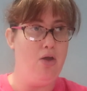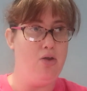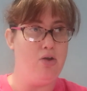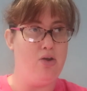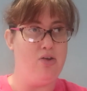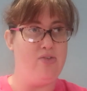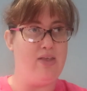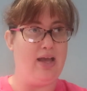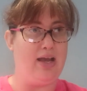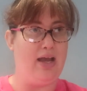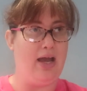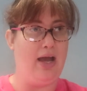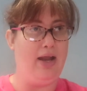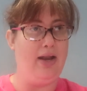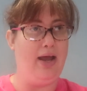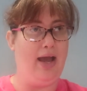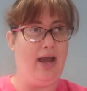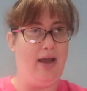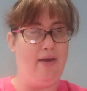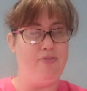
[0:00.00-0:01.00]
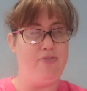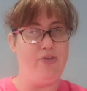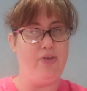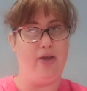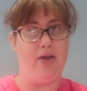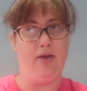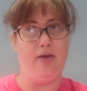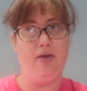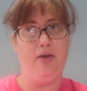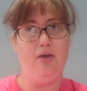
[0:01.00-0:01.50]
because I kind of have
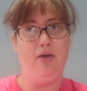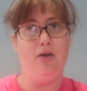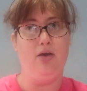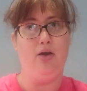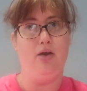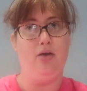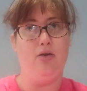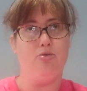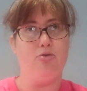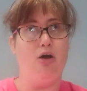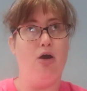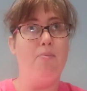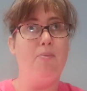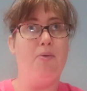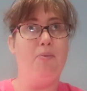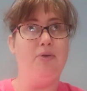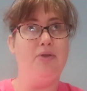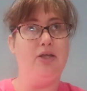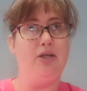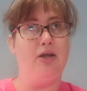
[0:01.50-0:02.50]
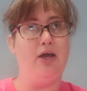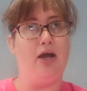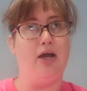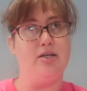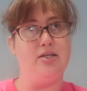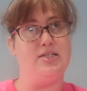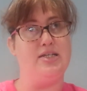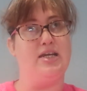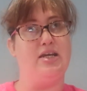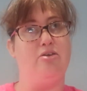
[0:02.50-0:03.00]
to come up with an
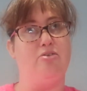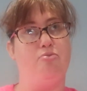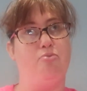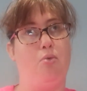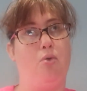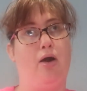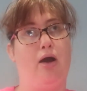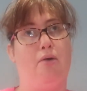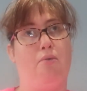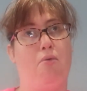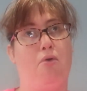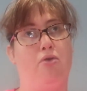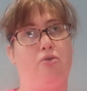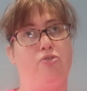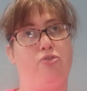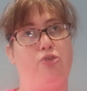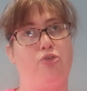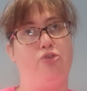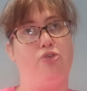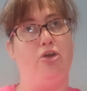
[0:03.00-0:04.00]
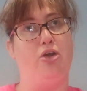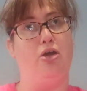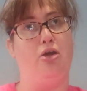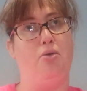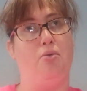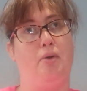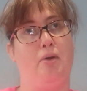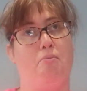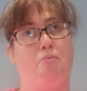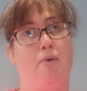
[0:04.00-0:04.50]
idea of what I want to
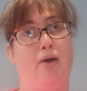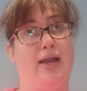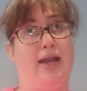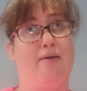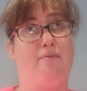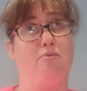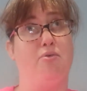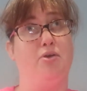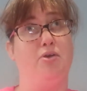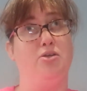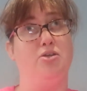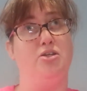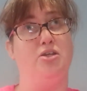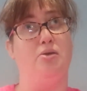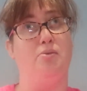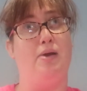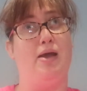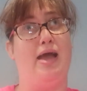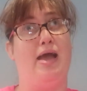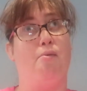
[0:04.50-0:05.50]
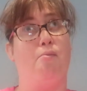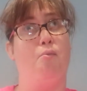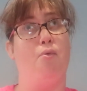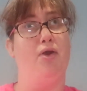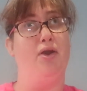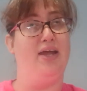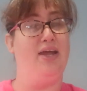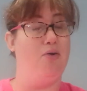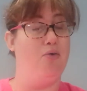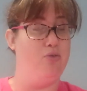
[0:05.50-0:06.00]
do and when I'm going to do it and
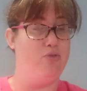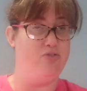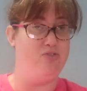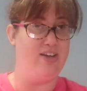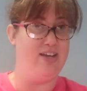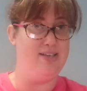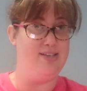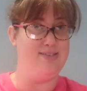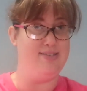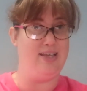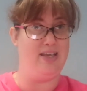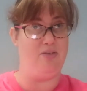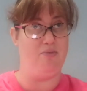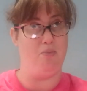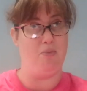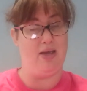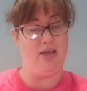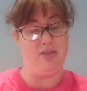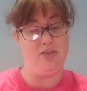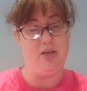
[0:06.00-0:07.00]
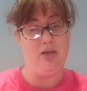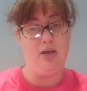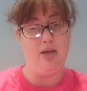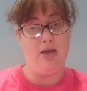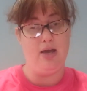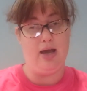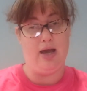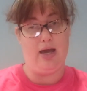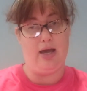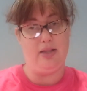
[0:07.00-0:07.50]
what it all fits in with
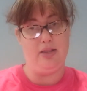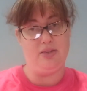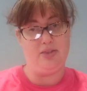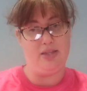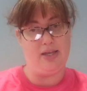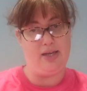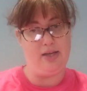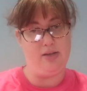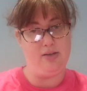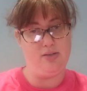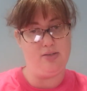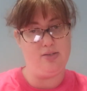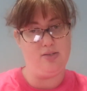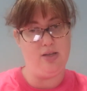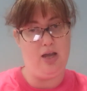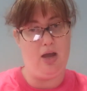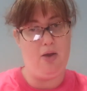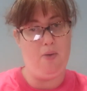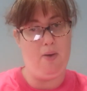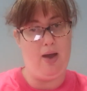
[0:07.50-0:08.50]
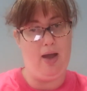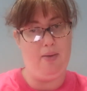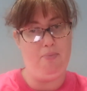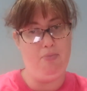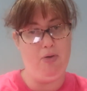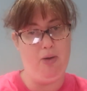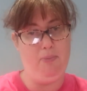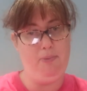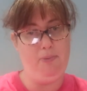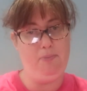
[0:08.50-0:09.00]
and things. So I
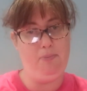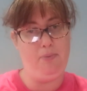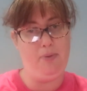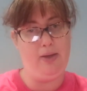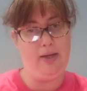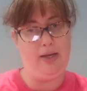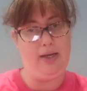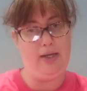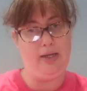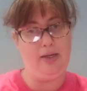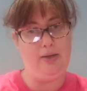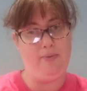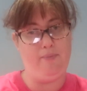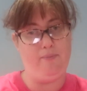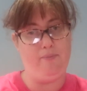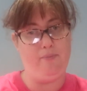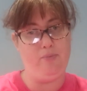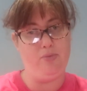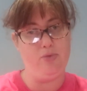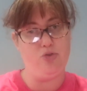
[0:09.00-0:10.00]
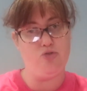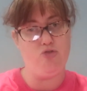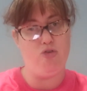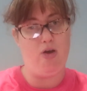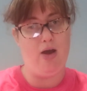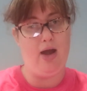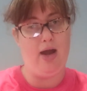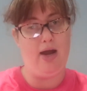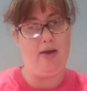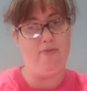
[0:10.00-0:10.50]
probably
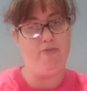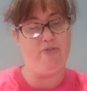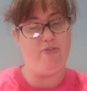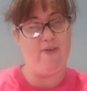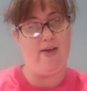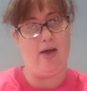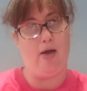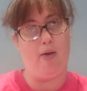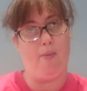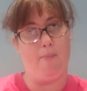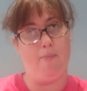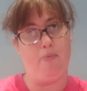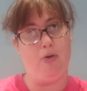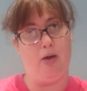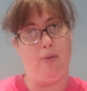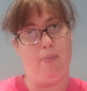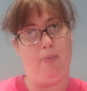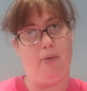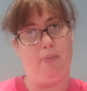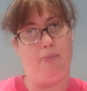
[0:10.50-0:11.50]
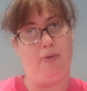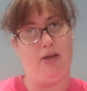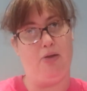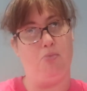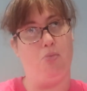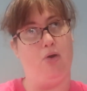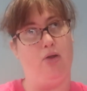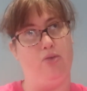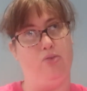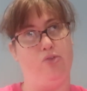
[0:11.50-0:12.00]
try and film probably
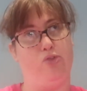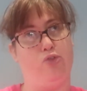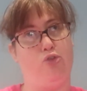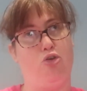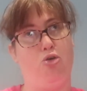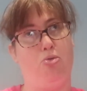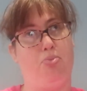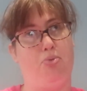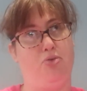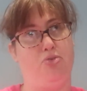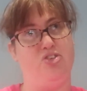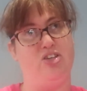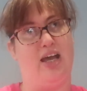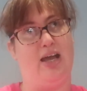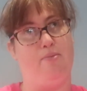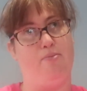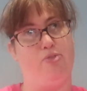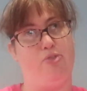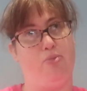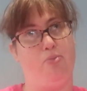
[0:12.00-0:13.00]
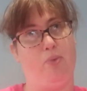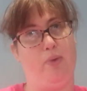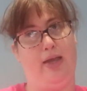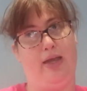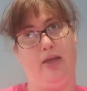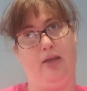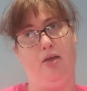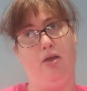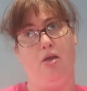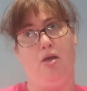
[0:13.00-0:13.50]
once, couple of times a
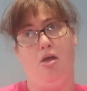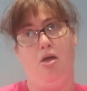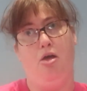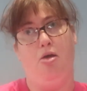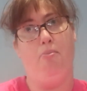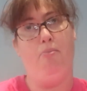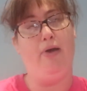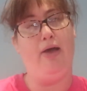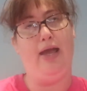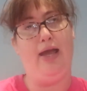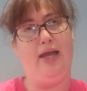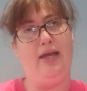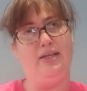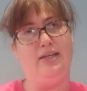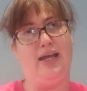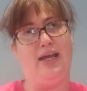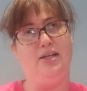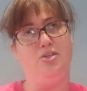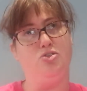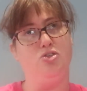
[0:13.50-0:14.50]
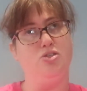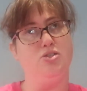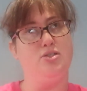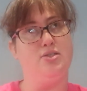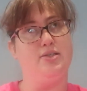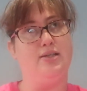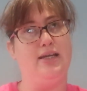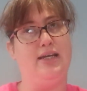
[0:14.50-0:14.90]
week, but it does